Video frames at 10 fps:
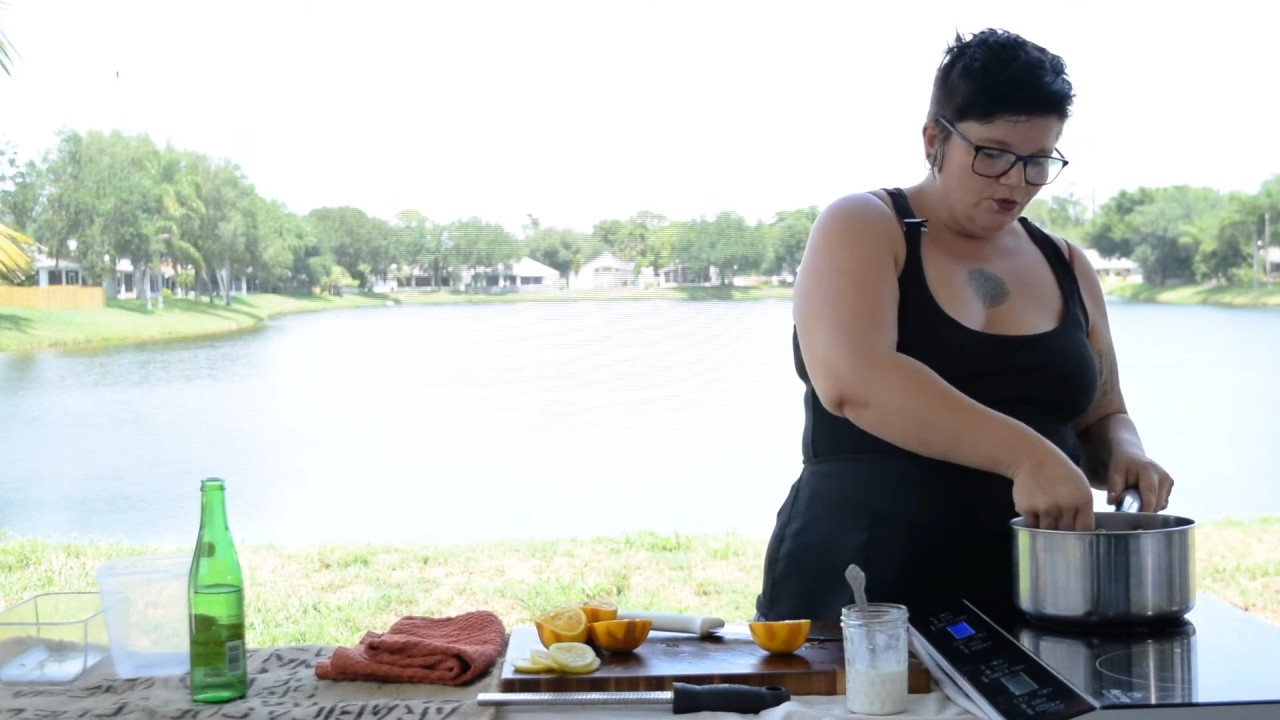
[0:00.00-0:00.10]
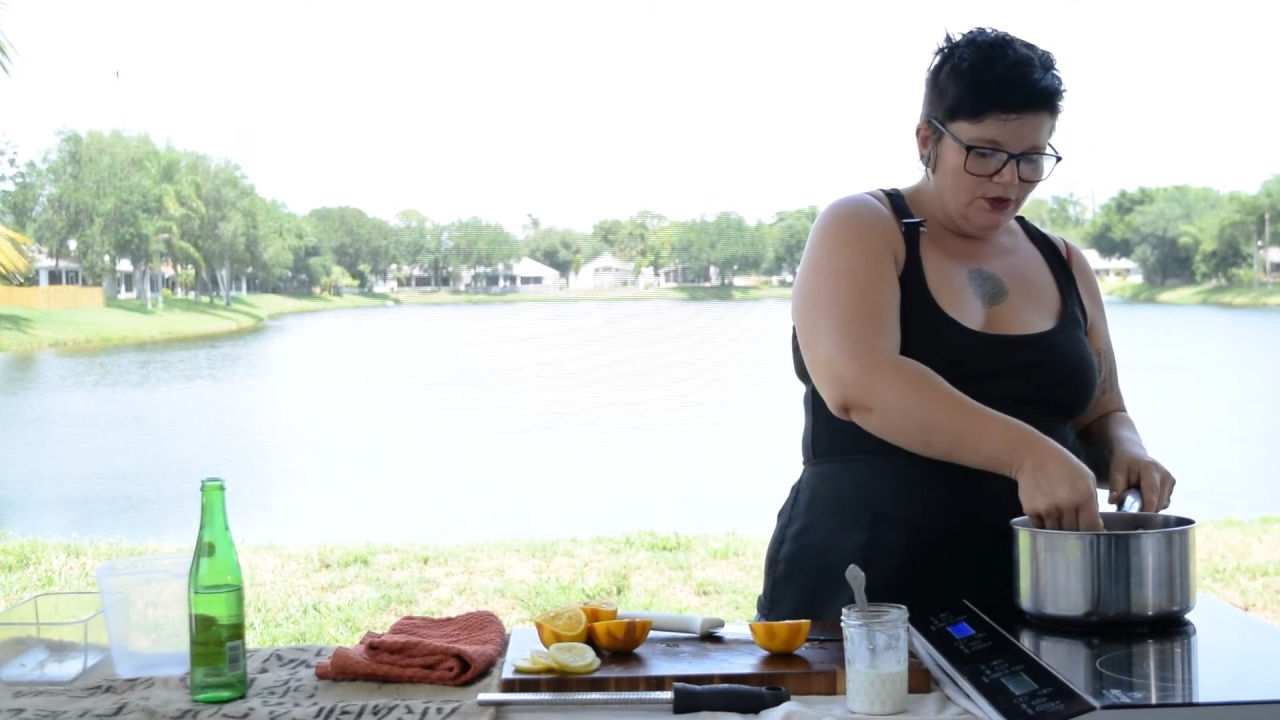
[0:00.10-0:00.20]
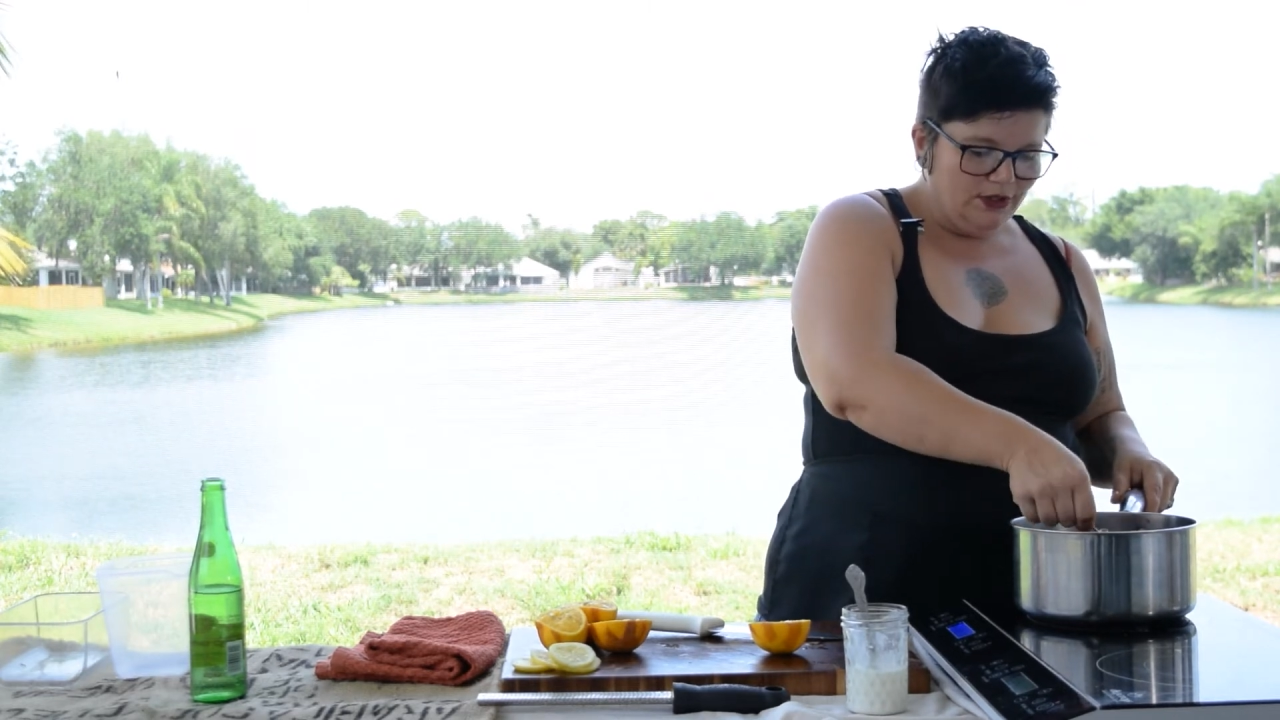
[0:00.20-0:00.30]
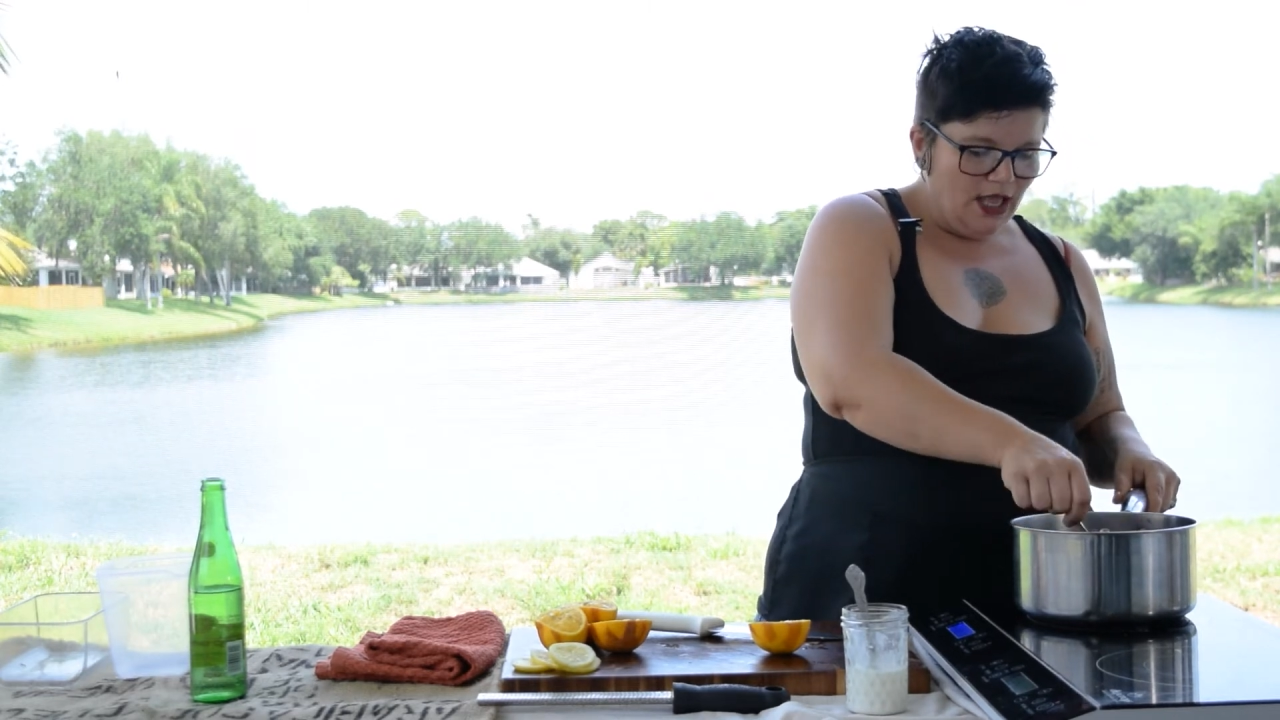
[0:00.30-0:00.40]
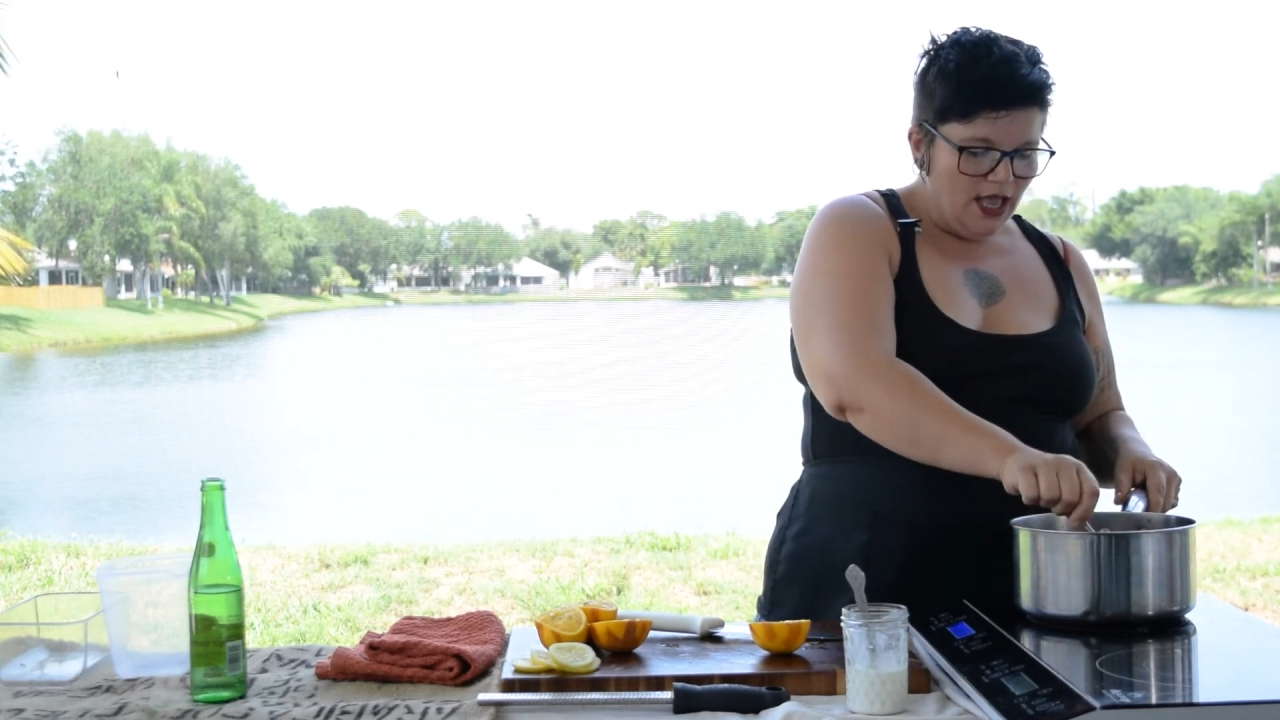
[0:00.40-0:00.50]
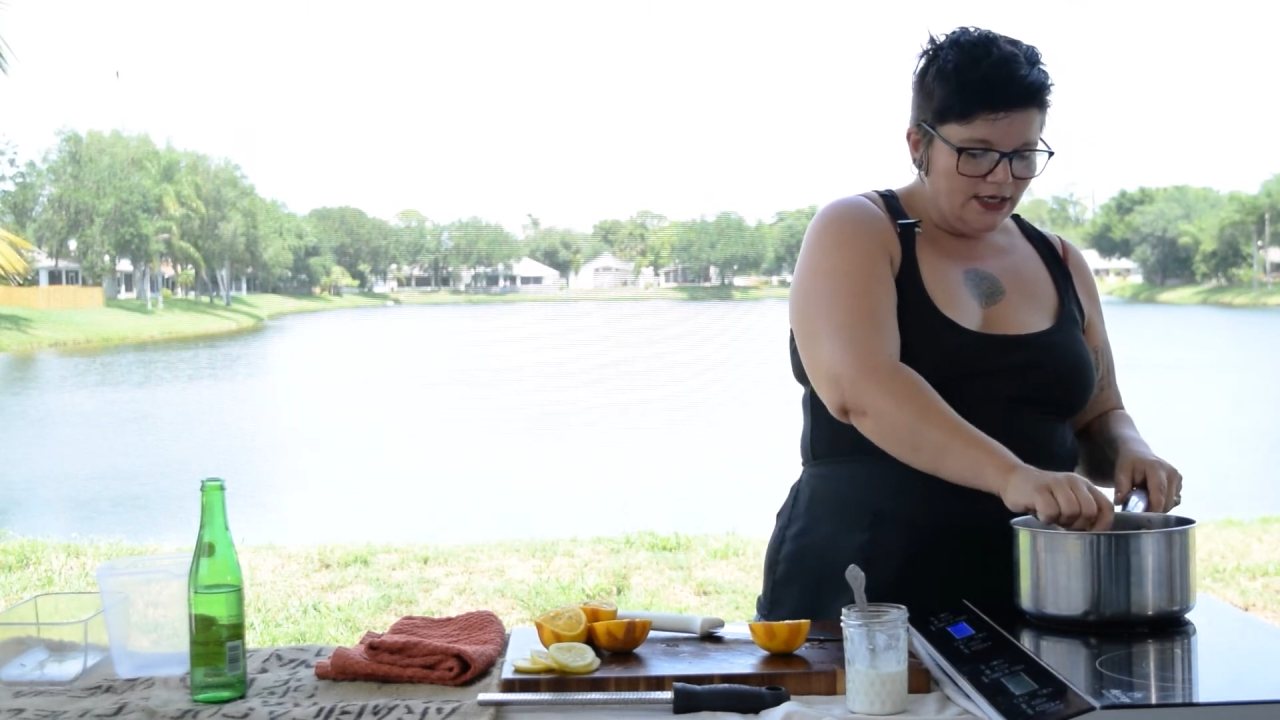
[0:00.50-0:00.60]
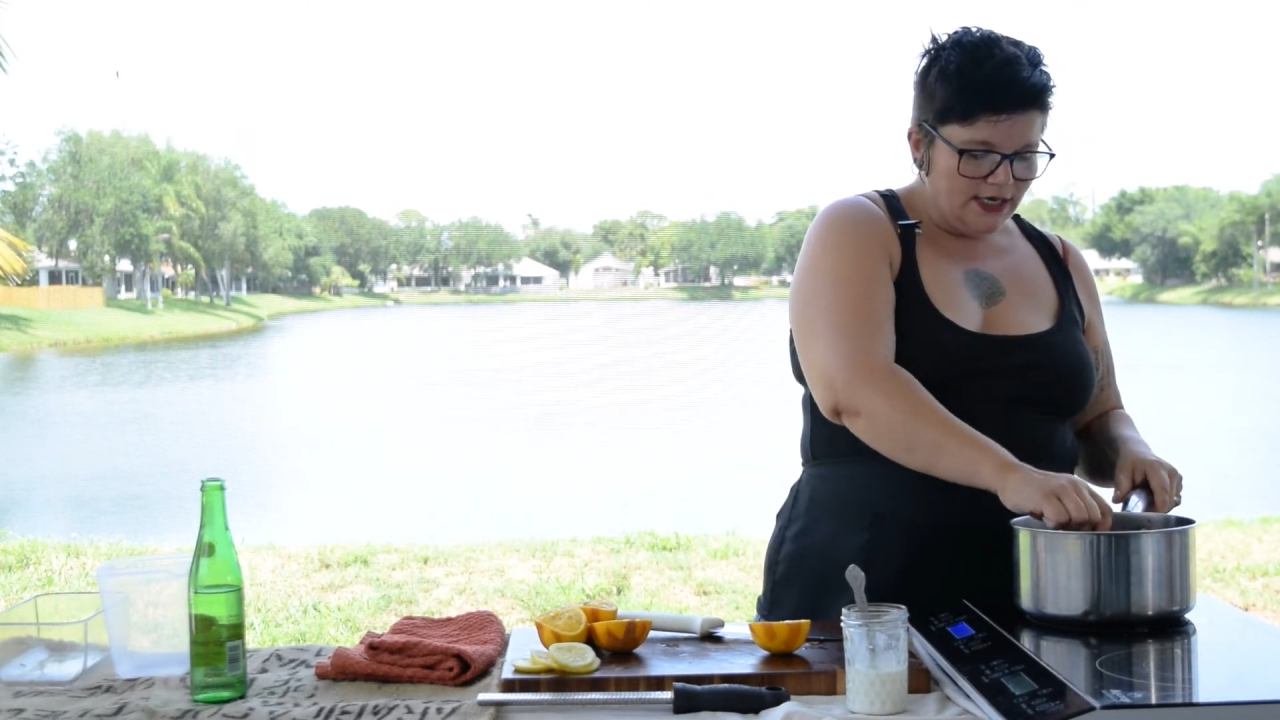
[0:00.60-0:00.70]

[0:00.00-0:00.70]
will not